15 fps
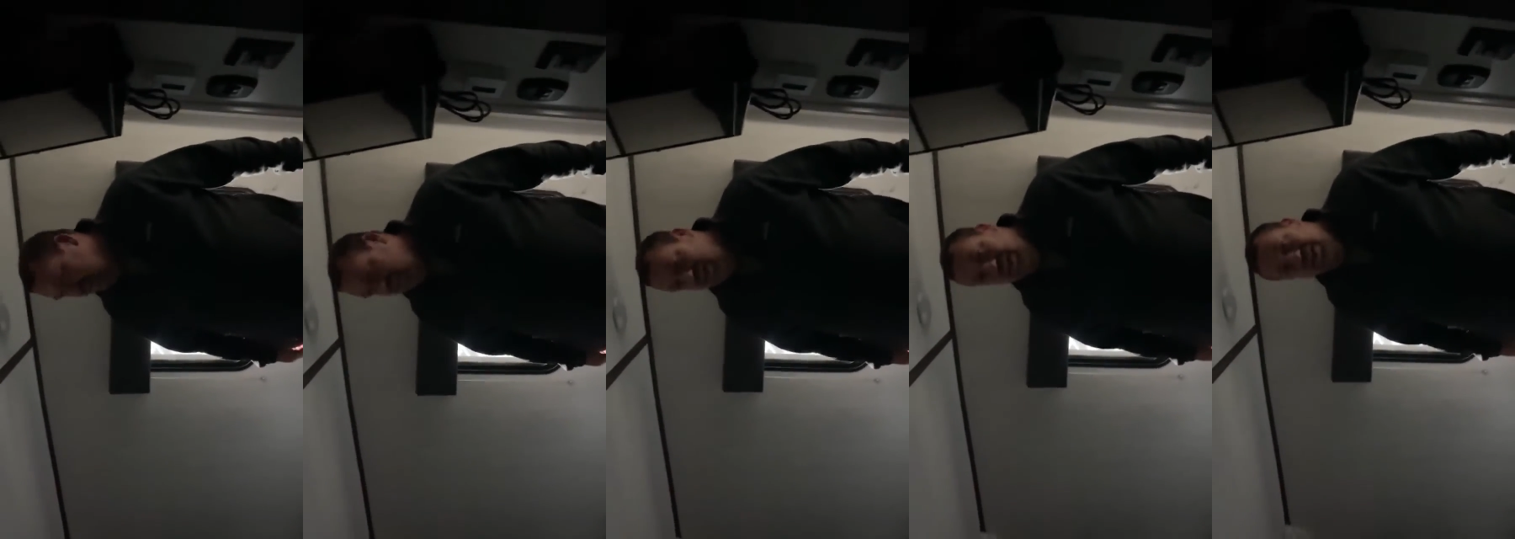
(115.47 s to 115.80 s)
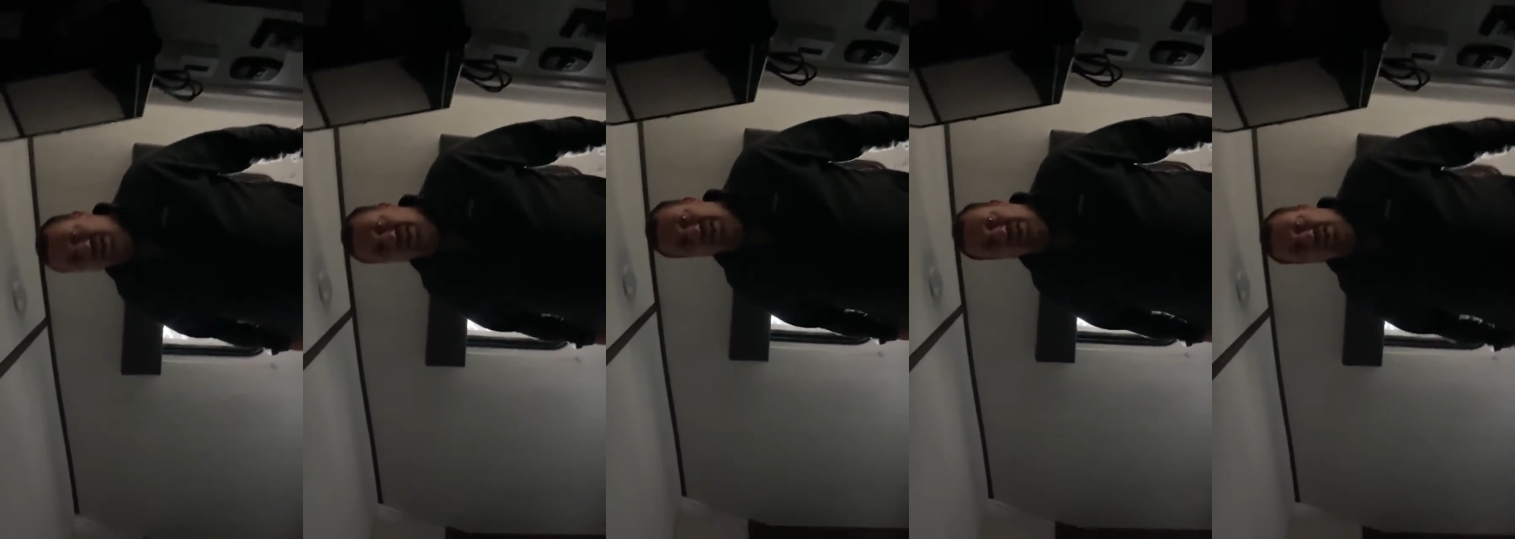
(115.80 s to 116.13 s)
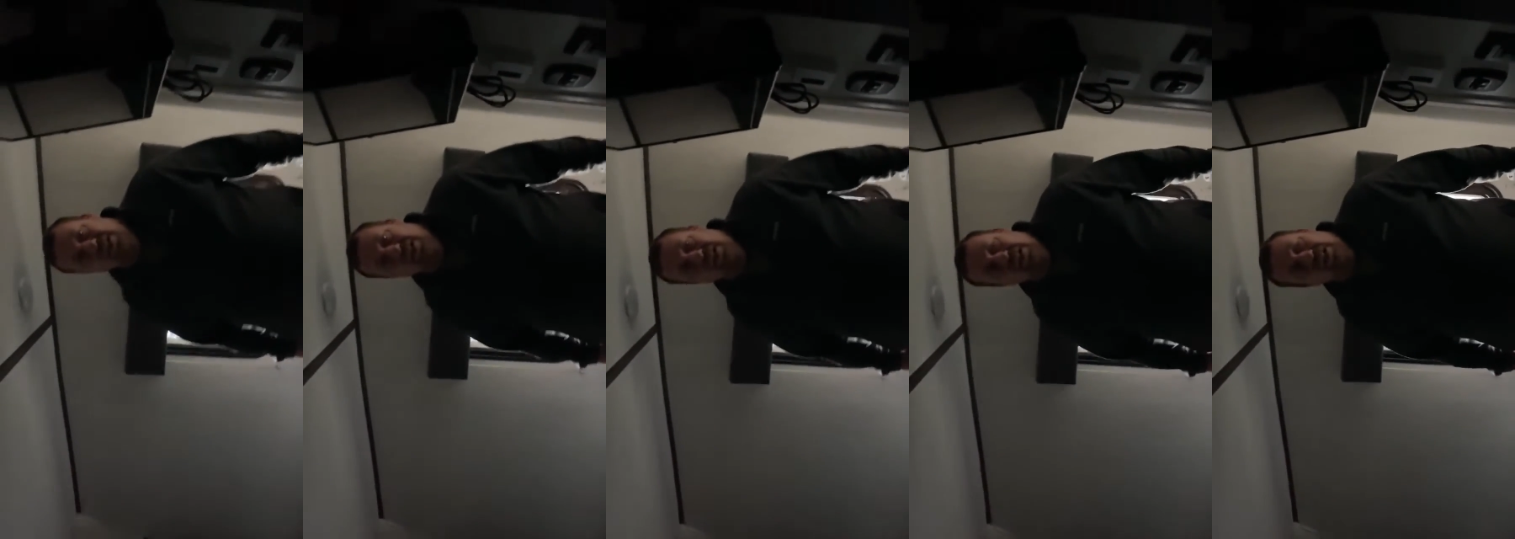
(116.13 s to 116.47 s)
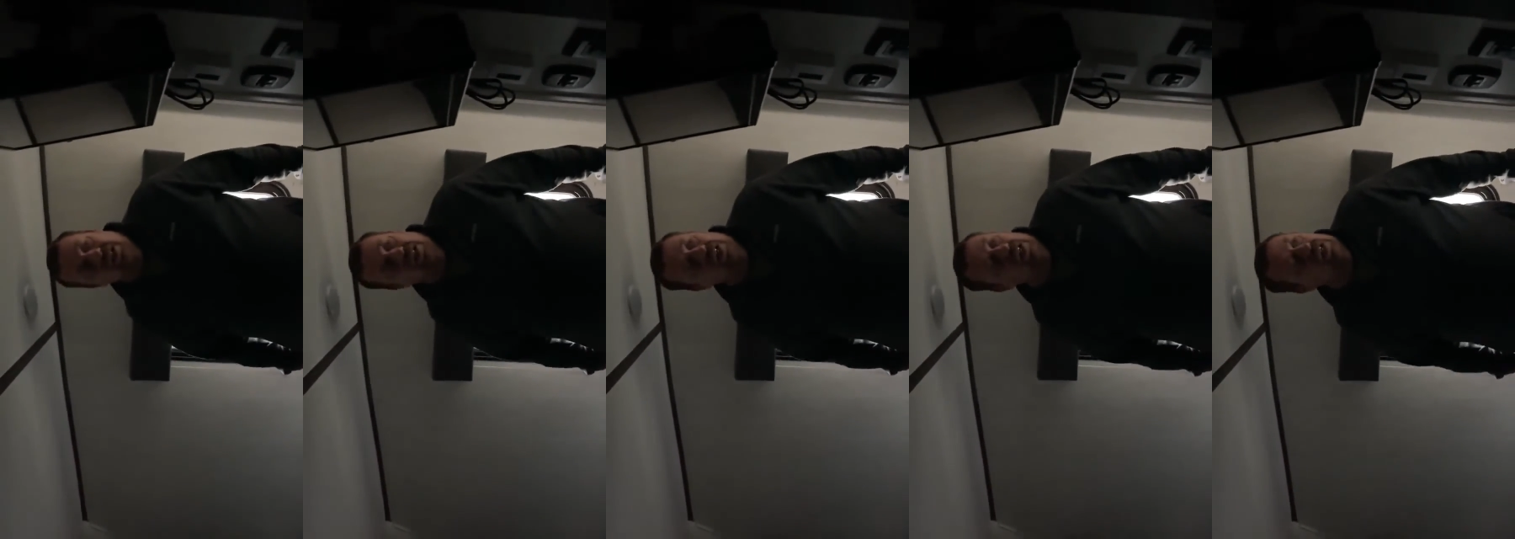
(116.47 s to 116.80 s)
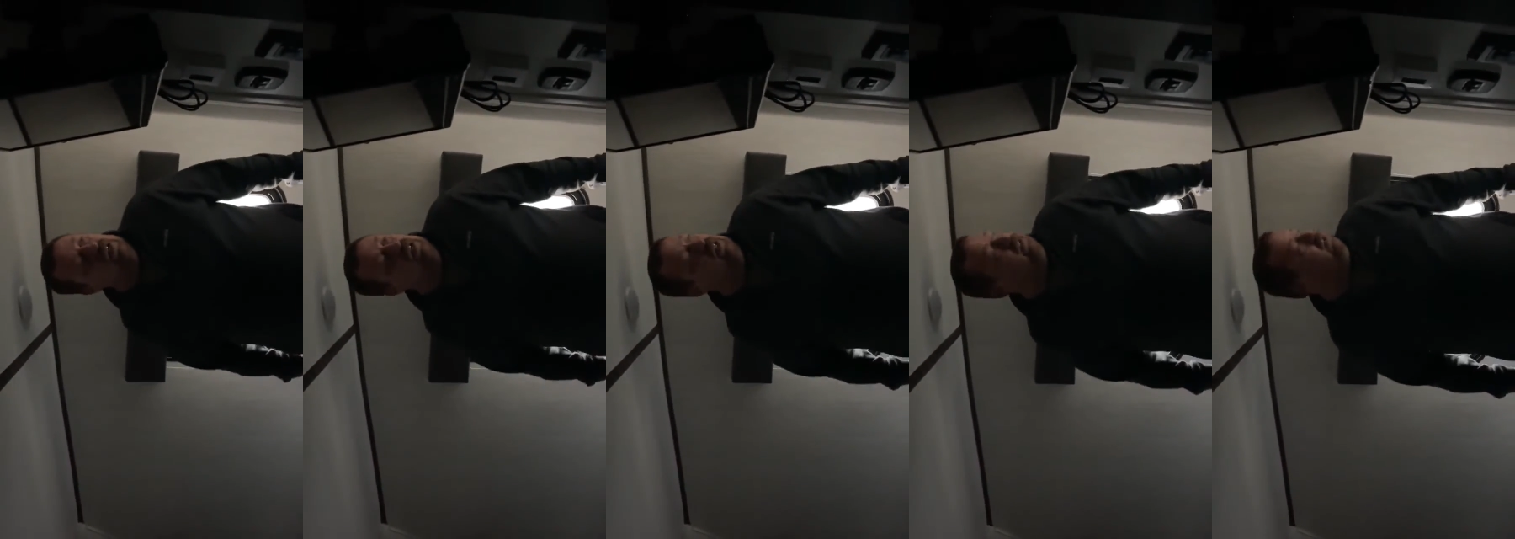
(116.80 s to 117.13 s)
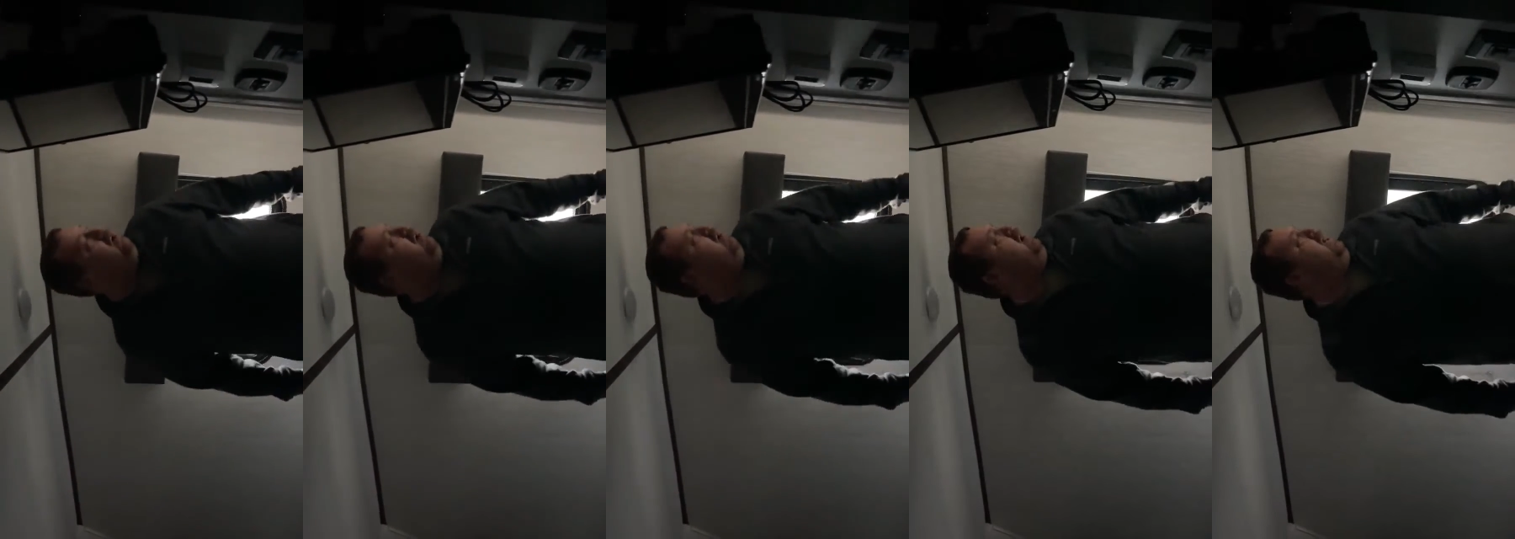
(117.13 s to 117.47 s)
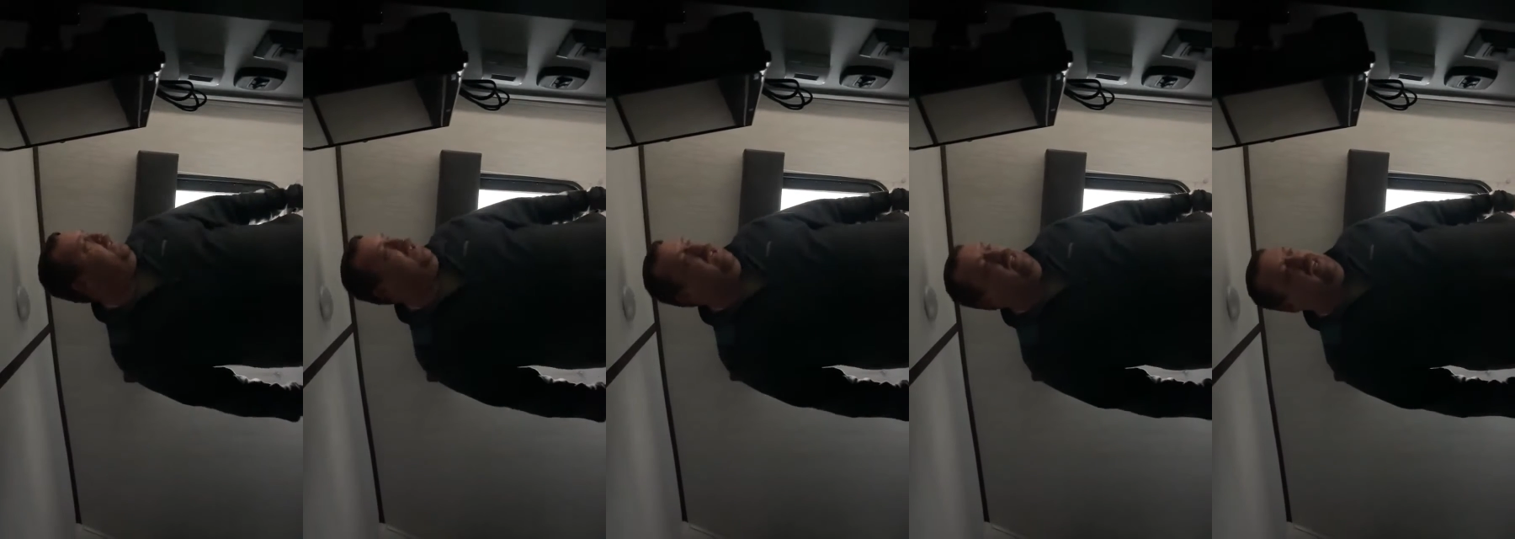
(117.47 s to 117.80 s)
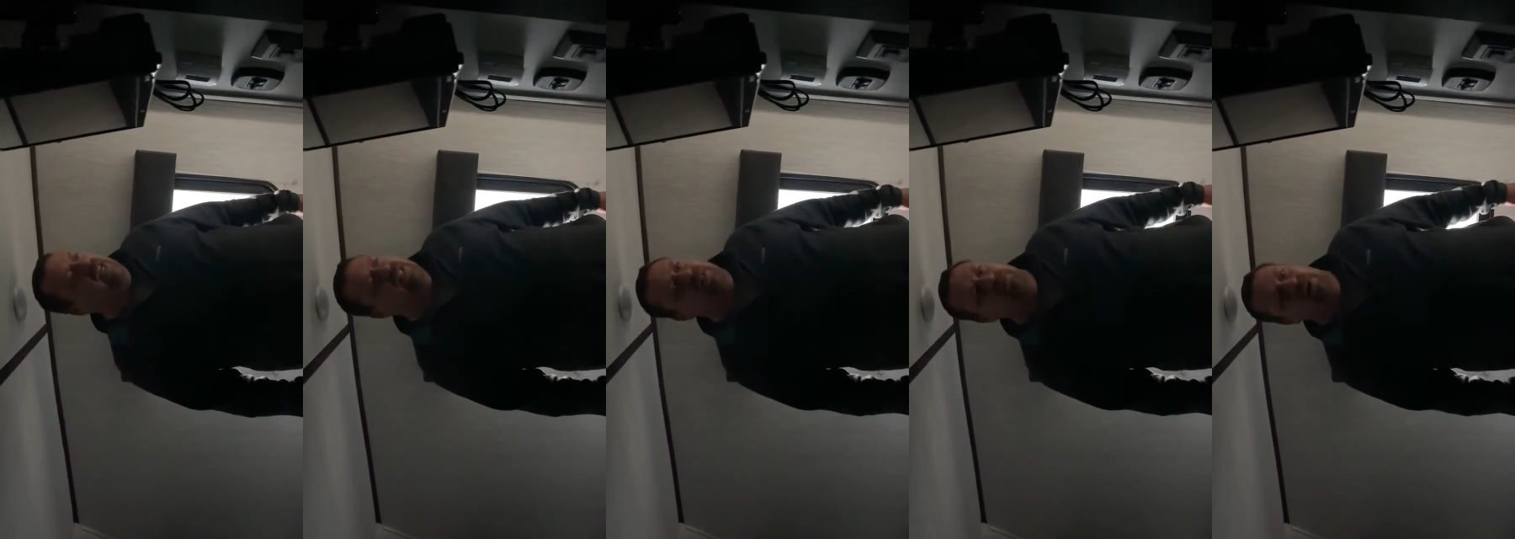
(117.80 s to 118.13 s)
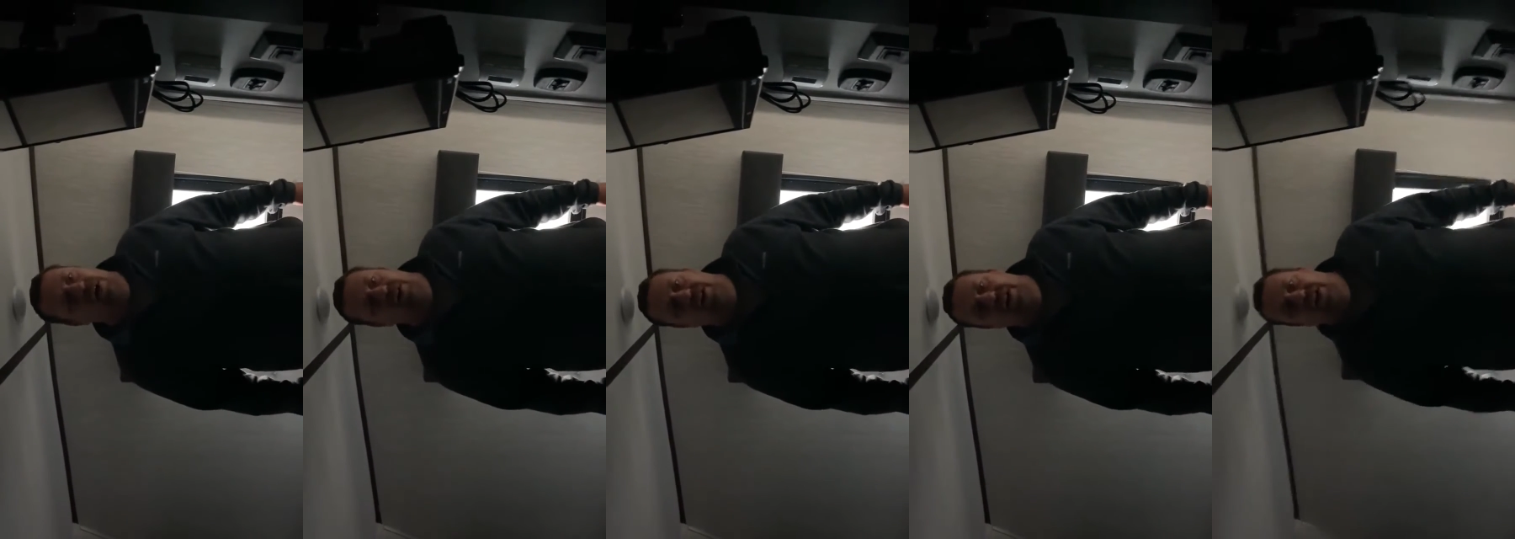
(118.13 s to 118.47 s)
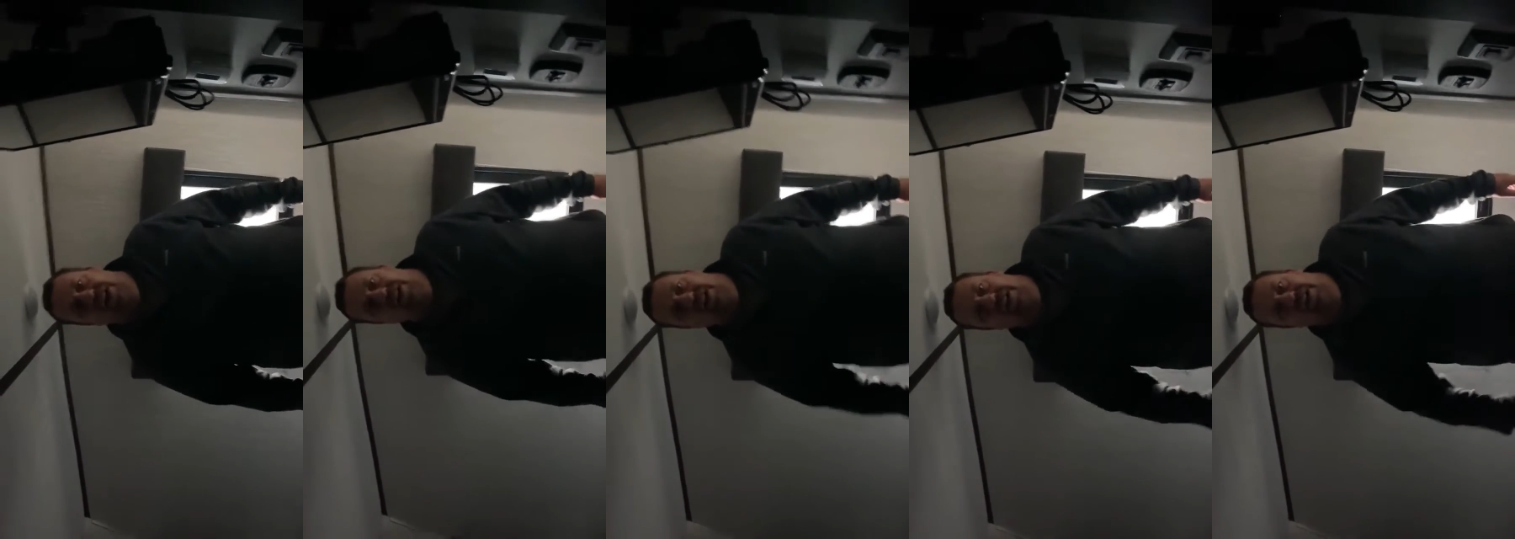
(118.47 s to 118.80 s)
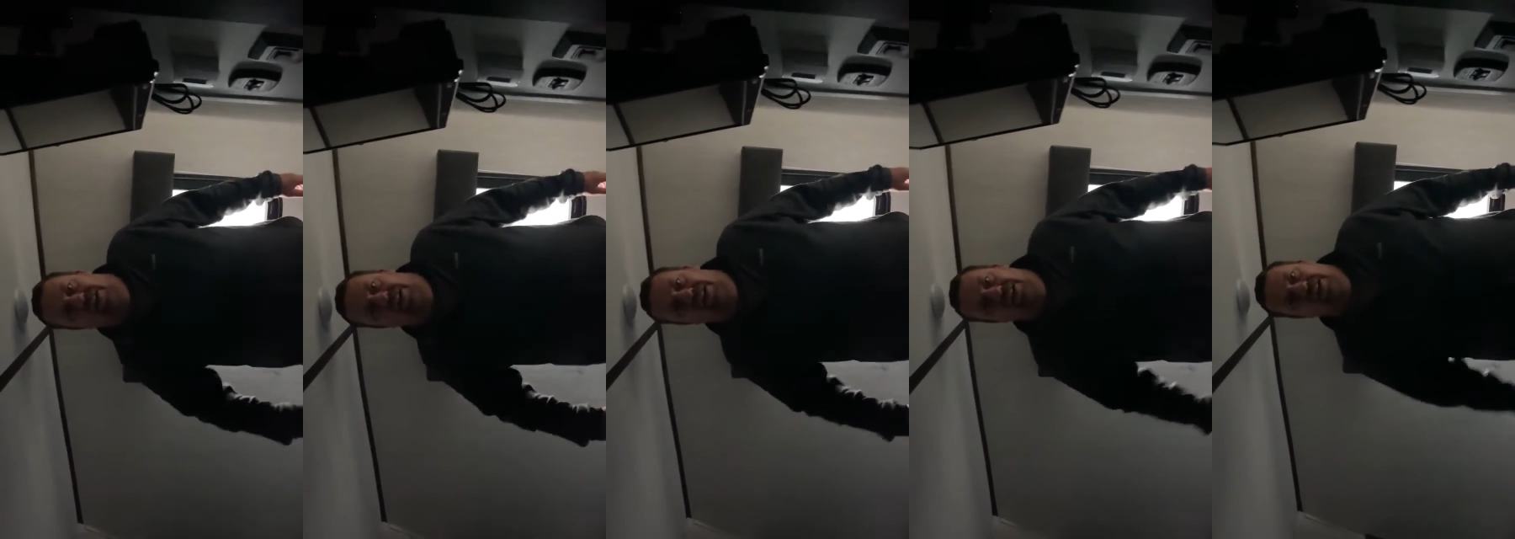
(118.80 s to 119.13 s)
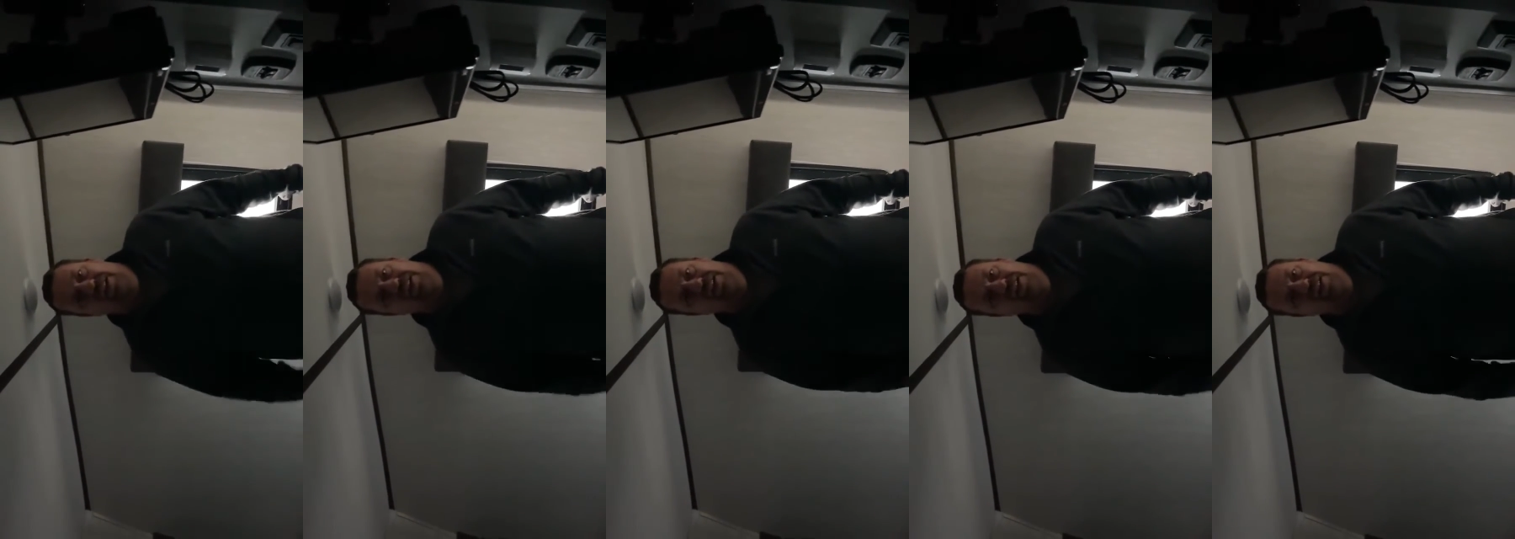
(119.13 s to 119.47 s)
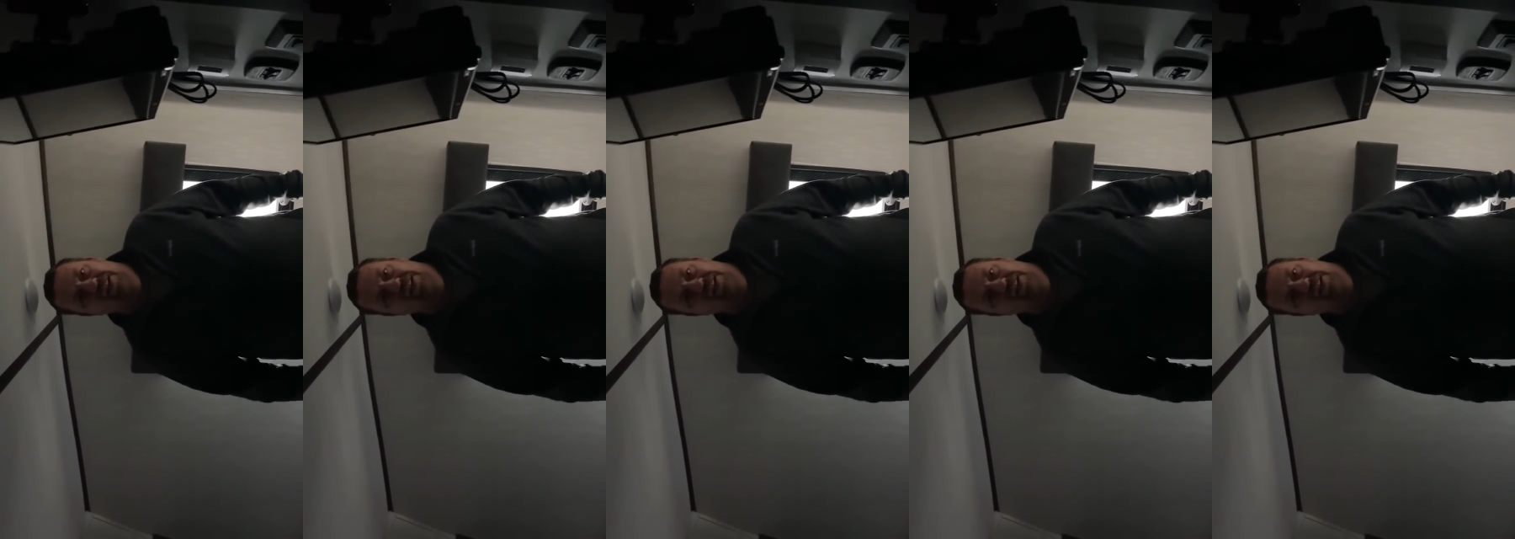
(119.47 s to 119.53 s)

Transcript: (no speaker visible)